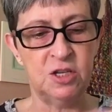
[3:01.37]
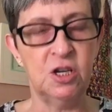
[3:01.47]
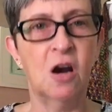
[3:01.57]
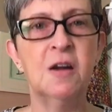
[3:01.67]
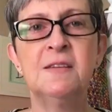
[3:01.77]

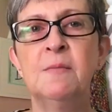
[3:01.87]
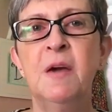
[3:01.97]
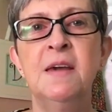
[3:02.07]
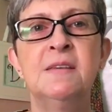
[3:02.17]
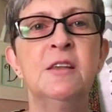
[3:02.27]
yarn is
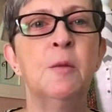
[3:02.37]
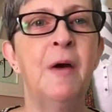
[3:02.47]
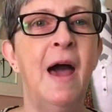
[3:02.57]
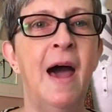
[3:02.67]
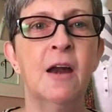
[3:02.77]
amazing. The
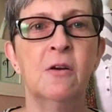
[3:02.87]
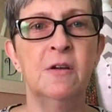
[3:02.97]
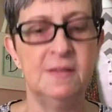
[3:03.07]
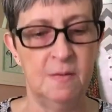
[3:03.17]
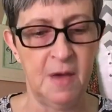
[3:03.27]
pattern
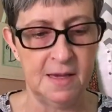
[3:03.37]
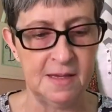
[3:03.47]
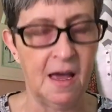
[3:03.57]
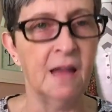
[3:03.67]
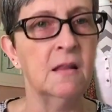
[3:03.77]
is
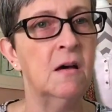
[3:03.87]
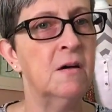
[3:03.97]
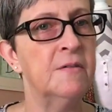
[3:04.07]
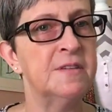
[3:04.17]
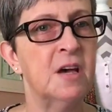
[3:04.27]
amazing. I
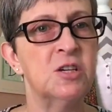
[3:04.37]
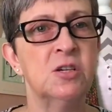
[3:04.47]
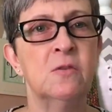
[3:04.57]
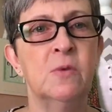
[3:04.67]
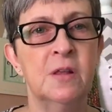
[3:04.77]
love Sasha
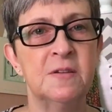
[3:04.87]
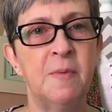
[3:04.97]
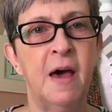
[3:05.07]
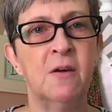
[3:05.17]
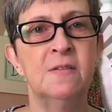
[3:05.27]
and Willow's
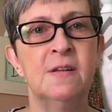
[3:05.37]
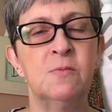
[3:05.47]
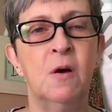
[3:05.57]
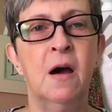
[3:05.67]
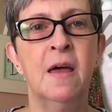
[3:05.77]
patterns. That's
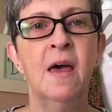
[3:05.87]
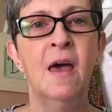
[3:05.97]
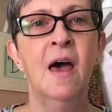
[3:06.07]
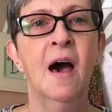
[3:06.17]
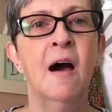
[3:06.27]
why
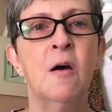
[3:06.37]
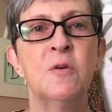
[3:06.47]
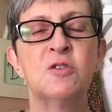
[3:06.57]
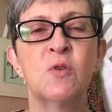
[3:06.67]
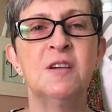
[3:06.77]
I
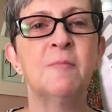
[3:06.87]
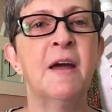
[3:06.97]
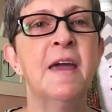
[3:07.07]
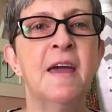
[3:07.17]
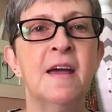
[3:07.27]
always raise my
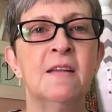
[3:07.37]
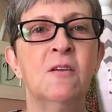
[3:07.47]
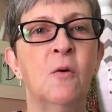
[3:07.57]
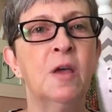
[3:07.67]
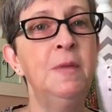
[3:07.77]
hand
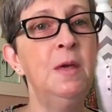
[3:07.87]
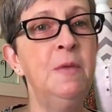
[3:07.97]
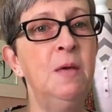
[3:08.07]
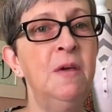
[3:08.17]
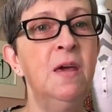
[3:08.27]
going me,
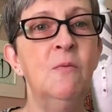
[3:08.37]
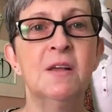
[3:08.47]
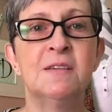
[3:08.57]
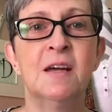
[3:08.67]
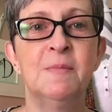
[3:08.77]
me, me when
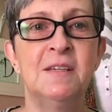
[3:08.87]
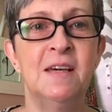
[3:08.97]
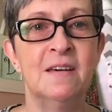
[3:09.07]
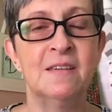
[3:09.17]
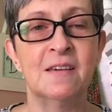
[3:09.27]
it's time to
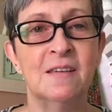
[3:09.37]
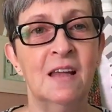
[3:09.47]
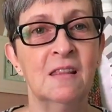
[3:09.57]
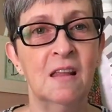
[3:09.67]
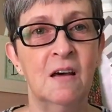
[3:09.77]
test, because I
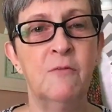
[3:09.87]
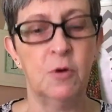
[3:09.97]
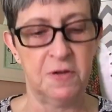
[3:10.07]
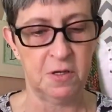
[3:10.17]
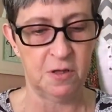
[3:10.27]
love
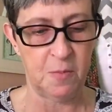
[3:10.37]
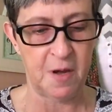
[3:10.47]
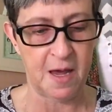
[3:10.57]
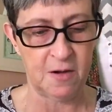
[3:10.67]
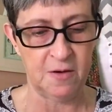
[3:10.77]
working on their
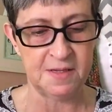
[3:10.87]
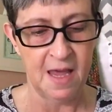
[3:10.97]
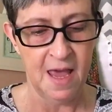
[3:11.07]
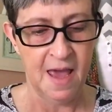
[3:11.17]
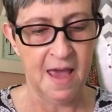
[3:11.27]
patterns,
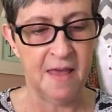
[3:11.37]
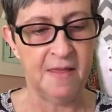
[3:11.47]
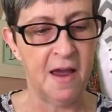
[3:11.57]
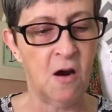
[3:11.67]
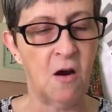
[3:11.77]
and
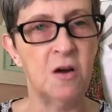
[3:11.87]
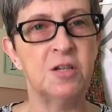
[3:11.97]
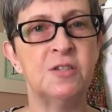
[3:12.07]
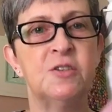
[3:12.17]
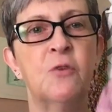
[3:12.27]
they are
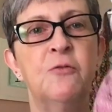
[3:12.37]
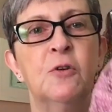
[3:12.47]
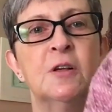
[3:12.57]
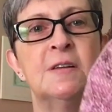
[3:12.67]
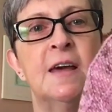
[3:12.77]
just so
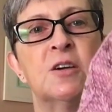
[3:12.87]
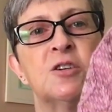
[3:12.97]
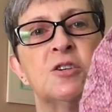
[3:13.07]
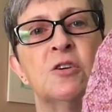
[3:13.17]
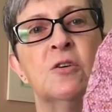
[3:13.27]
full of
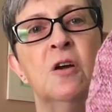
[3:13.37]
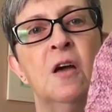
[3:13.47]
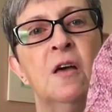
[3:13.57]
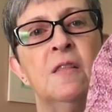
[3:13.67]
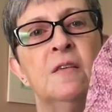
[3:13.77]
texture.
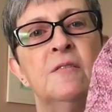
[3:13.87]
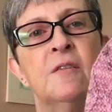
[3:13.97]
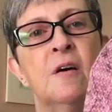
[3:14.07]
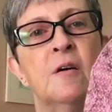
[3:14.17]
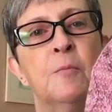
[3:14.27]
This
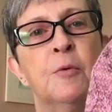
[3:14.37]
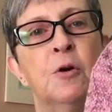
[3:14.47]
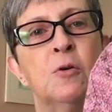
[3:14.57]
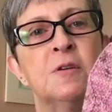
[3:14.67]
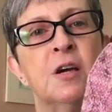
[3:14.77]

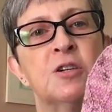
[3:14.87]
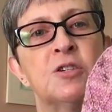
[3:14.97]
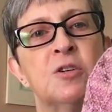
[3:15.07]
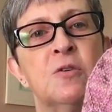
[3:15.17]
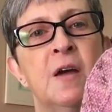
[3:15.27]
pearl
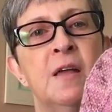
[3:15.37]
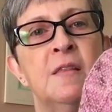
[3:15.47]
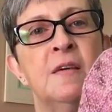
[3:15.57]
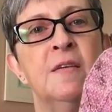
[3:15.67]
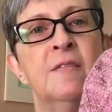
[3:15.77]
texture
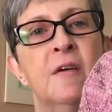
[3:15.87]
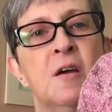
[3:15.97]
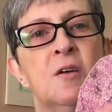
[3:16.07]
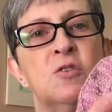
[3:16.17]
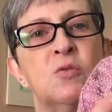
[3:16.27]
and these
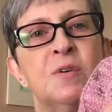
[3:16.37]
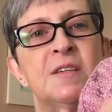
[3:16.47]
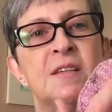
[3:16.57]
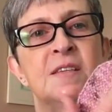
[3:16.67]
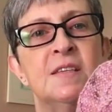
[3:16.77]

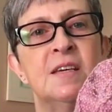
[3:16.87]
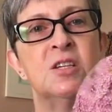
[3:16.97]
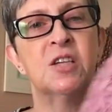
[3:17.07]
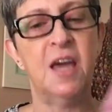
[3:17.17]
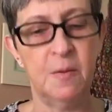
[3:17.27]
twisted
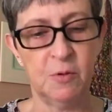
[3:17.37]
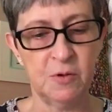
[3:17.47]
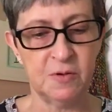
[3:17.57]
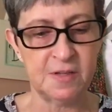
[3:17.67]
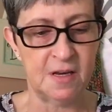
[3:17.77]
stitch
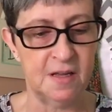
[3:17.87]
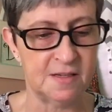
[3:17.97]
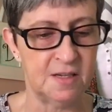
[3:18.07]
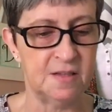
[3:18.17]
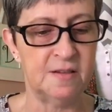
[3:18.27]
cables, and
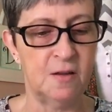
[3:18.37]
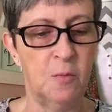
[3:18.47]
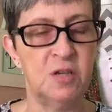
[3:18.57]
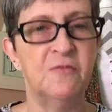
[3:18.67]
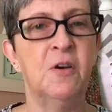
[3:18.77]
it's just so
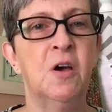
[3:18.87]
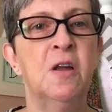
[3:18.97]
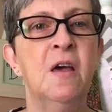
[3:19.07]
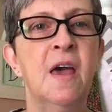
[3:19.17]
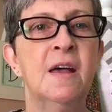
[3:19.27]
much
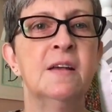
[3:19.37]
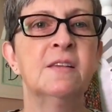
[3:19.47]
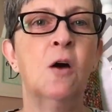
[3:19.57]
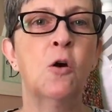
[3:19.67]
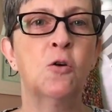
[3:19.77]
fun. It's
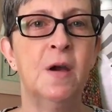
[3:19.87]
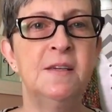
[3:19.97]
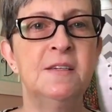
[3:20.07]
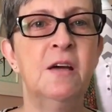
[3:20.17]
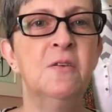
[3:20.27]
called
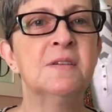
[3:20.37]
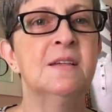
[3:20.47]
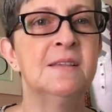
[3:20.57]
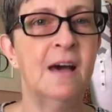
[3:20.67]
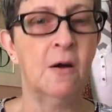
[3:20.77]
Greystokes, and
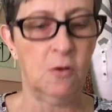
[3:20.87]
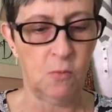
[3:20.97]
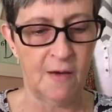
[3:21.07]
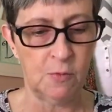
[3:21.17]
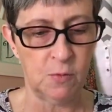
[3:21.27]
it's out on
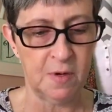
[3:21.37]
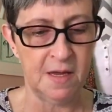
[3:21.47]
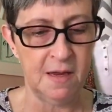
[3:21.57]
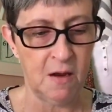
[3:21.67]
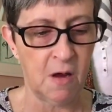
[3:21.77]

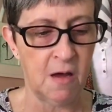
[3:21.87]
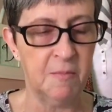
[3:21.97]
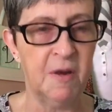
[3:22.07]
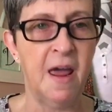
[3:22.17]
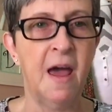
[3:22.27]
Ravelry
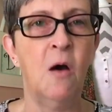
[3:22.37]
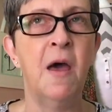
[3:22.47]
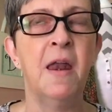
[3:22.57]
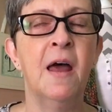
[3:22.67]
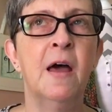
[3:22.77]
now,
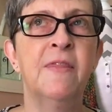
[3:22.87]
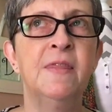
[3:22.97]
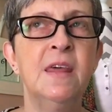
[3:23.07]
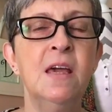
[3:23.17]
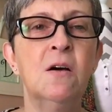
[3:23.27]
and I
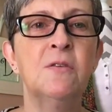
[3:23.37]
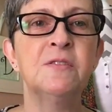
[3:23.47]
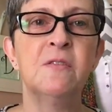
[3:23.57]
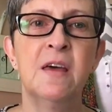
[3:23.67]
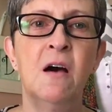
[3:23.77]
think
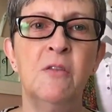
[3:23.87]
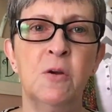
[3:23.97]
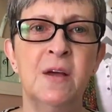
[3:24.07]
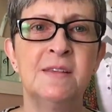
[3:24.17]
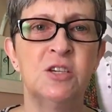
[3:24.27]
also they have on
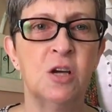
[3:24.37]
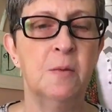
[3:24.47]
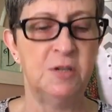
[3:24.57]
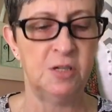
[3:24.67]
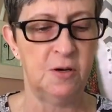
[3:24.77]
their Etsy
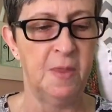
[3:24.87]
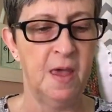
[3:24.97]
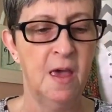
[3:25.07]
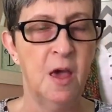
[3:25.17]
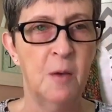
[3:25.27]
shop too.
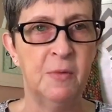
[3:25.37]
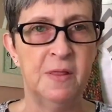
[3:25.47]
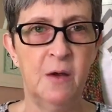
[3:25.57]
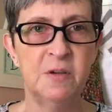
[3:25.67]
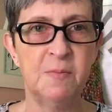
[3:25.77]
But
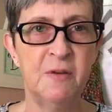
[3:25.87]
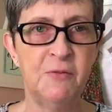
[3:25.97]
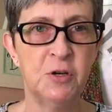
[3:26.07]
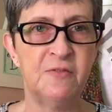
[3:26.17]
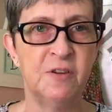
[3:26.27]
that was my
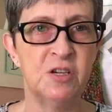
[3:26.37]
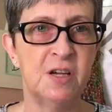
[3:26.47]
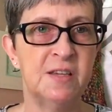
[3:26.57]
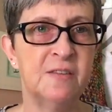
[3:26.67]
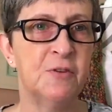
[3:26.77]
first finish.
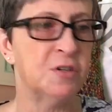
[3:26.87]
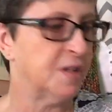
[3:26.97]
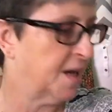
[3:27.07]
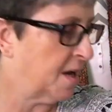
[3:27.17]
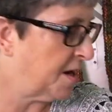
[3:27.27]
That's the first
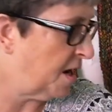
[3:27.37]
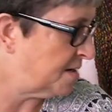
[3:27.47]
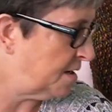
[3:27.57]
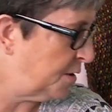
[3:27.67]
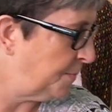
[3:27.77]
thing I got
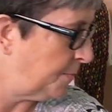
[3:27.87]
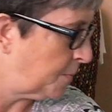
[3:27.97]
done,